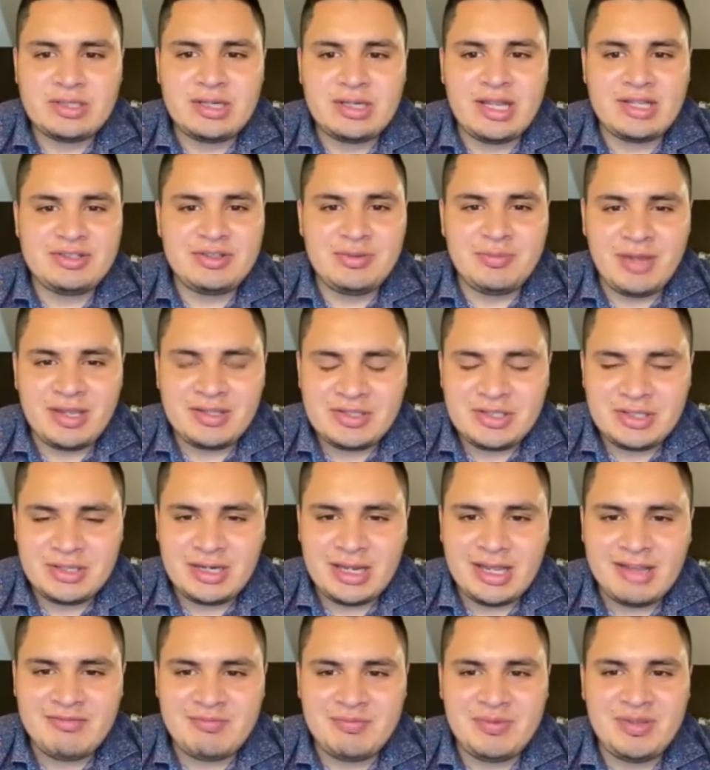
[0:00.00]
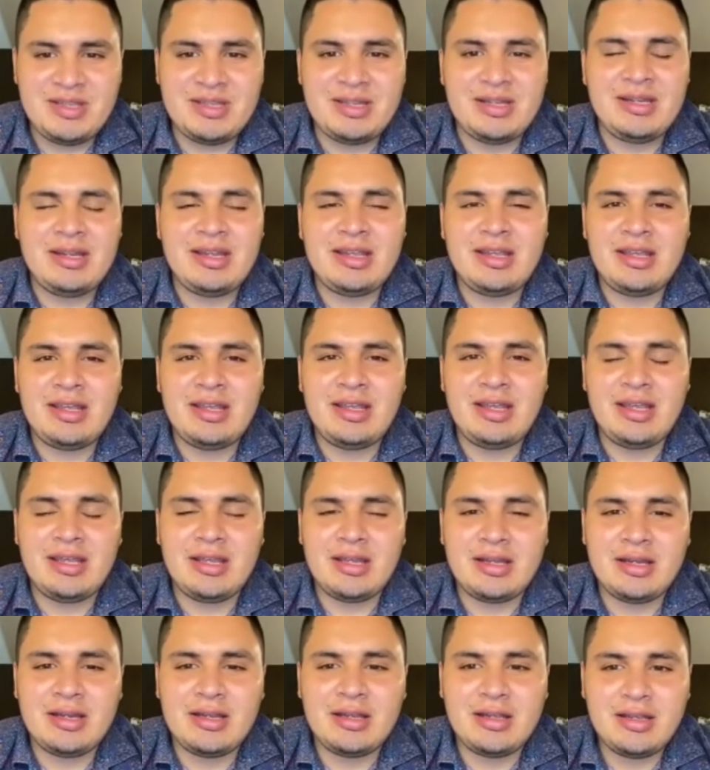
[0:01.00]
As you mentioned, I've been
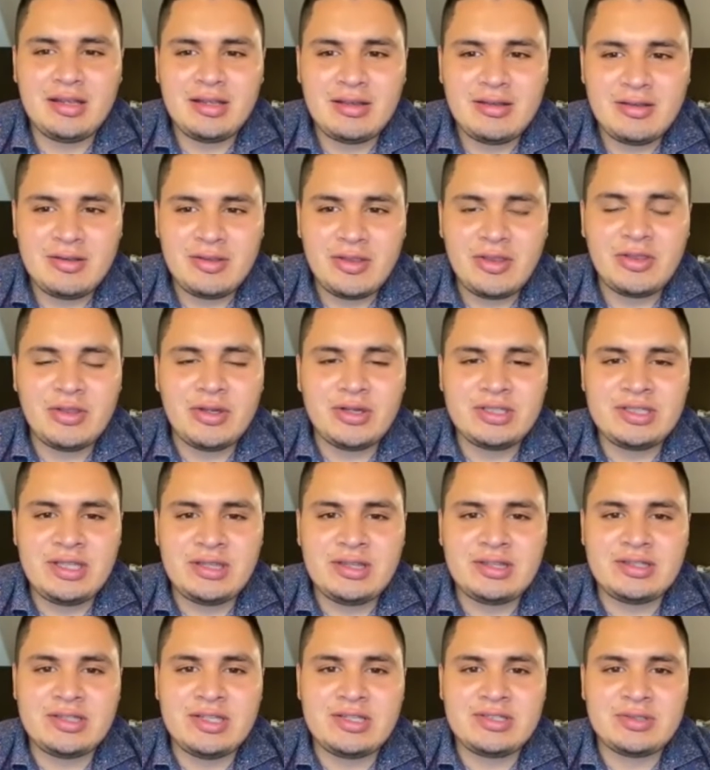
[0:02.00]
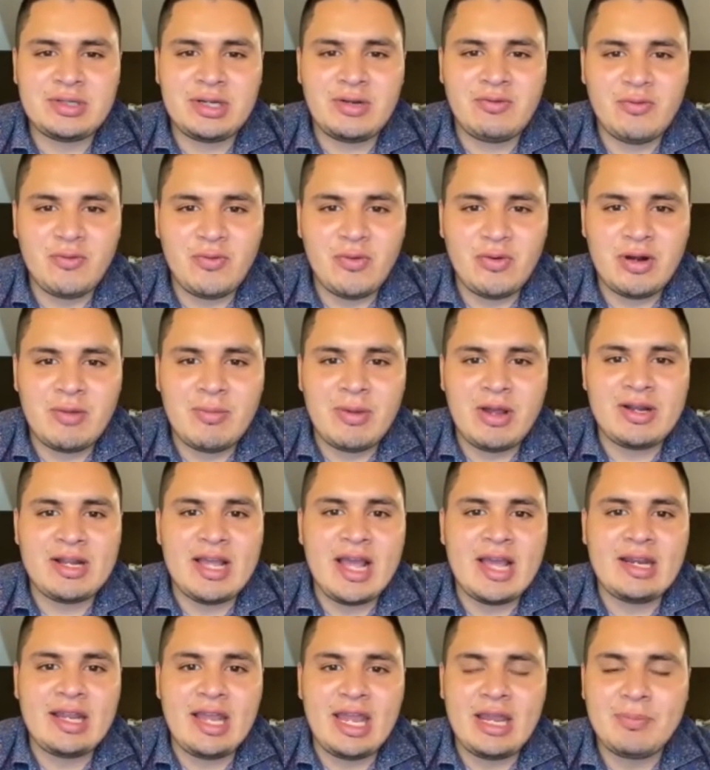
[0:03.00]
in the 13th district for about
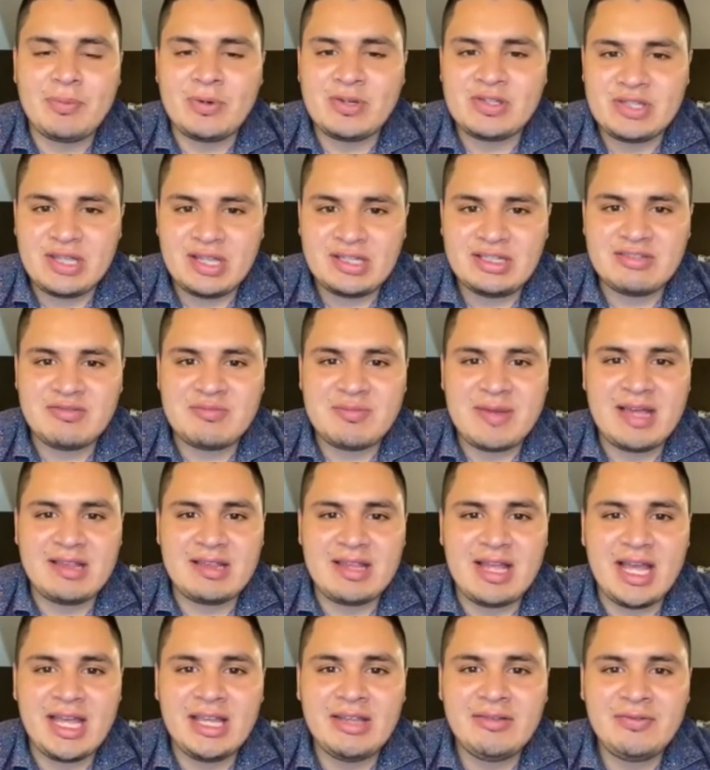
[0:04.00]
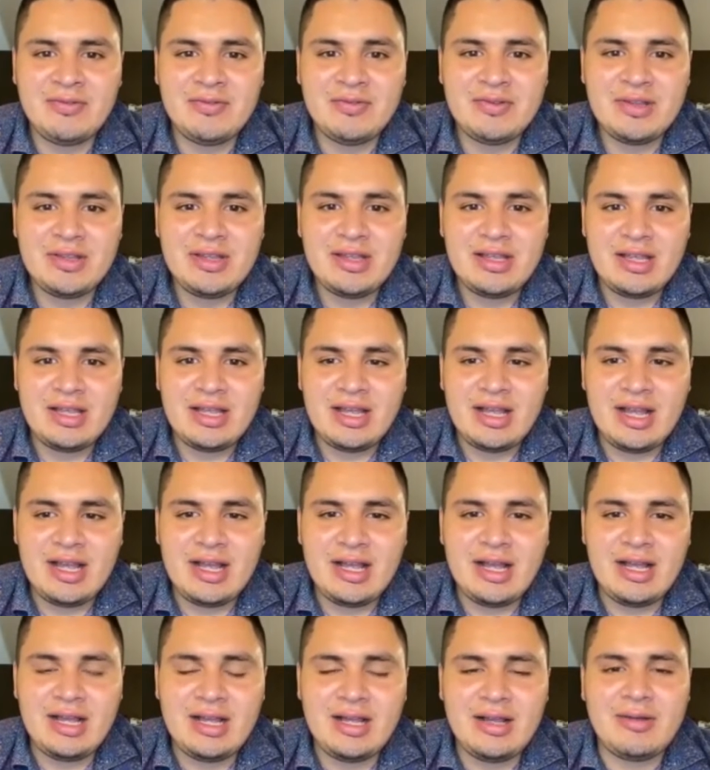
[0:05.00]
98% of my life,
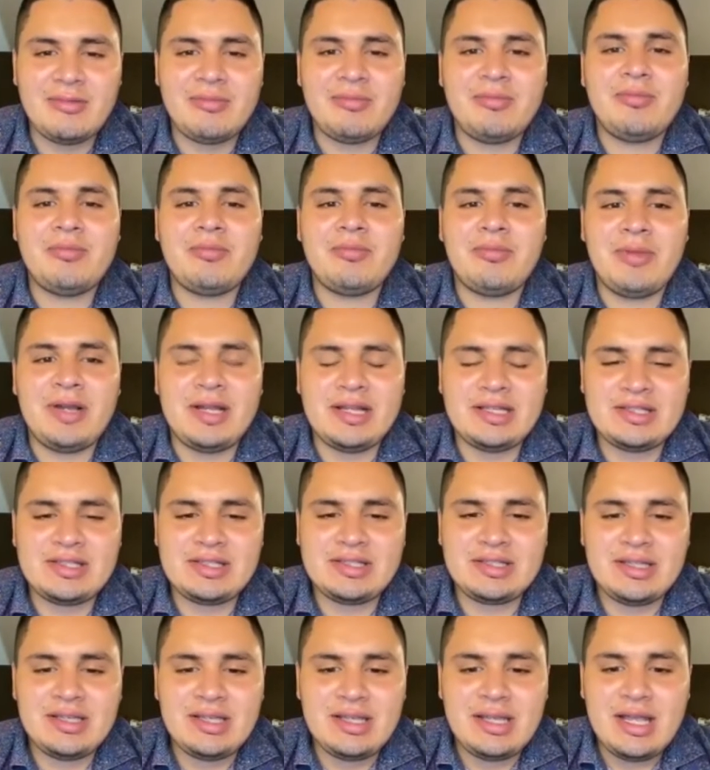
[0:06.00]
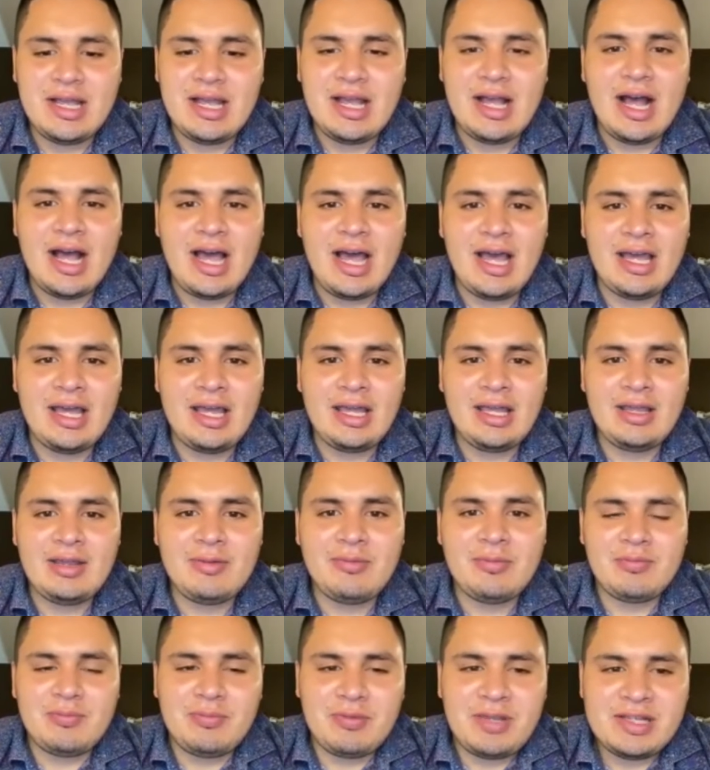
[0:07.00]
but I
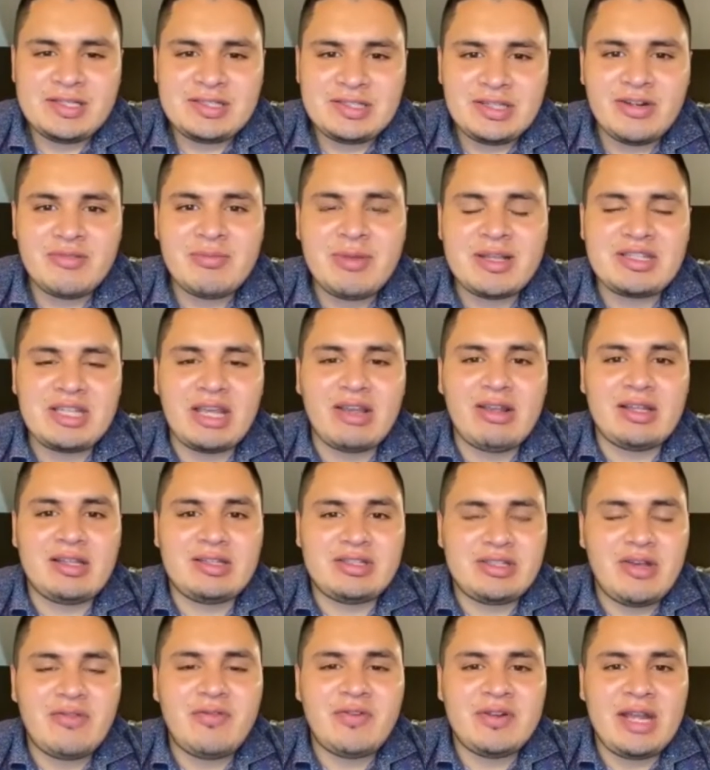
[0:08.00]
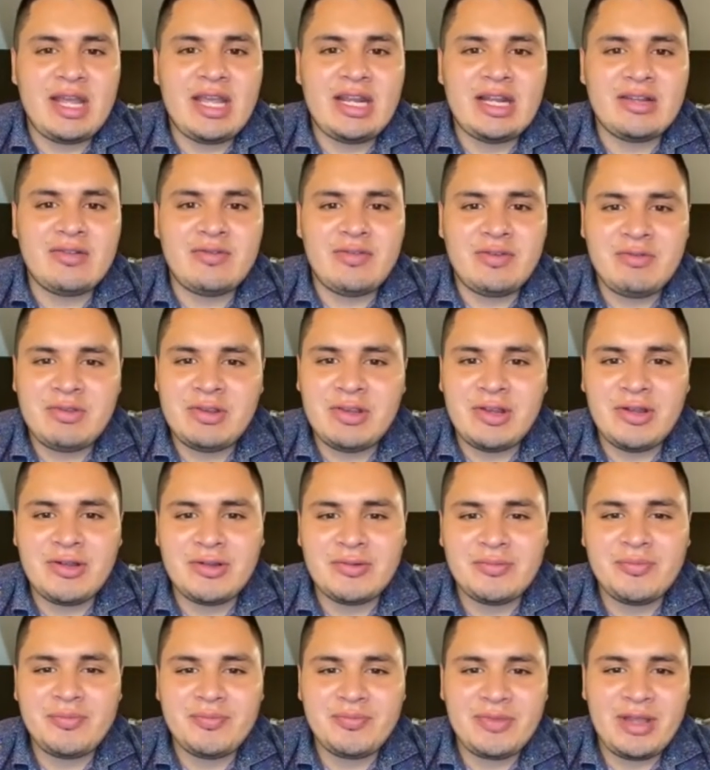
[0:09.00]
consider myself a native, even
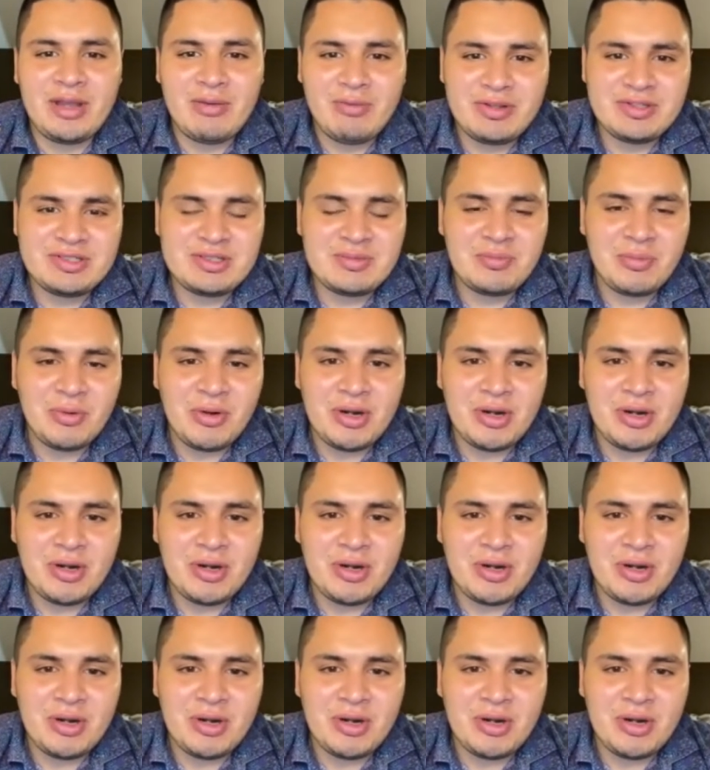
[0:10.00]
though I wasn't born